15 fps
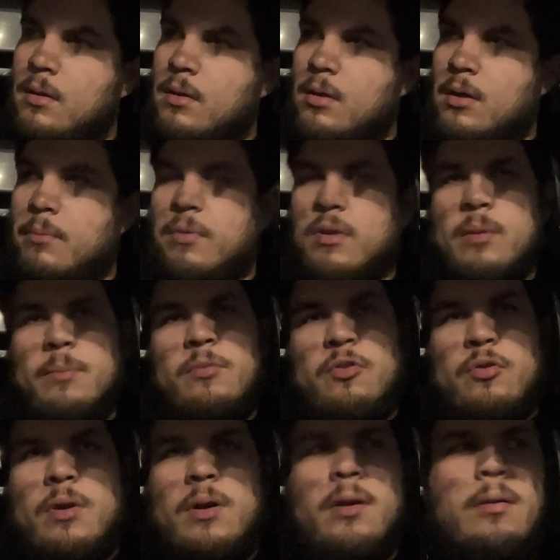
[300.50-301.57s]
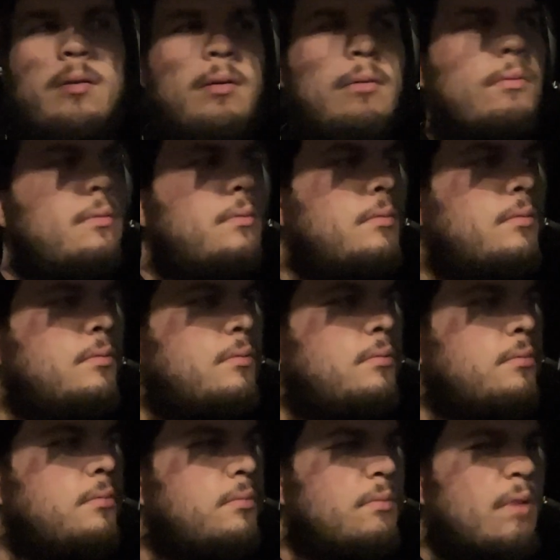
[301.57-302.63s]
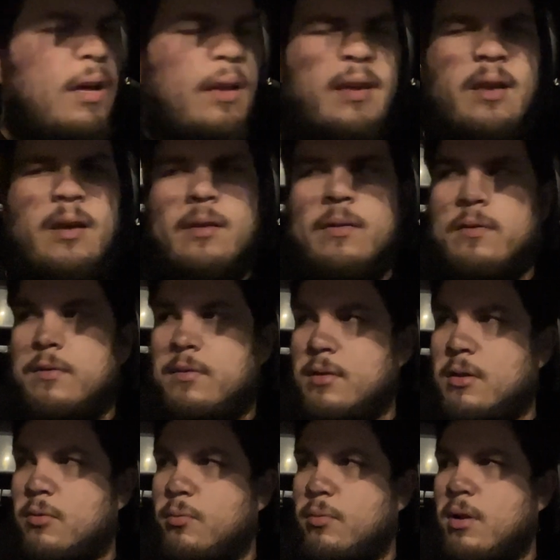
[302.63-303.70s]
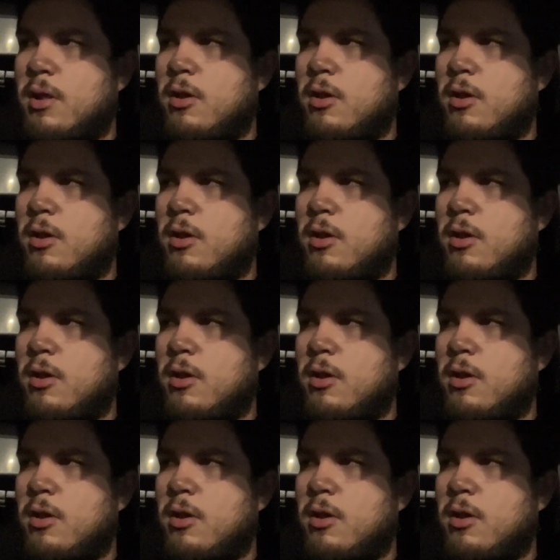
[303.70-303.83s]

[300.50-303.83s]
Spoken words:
I mean, I'm trying now, I guess. I don't really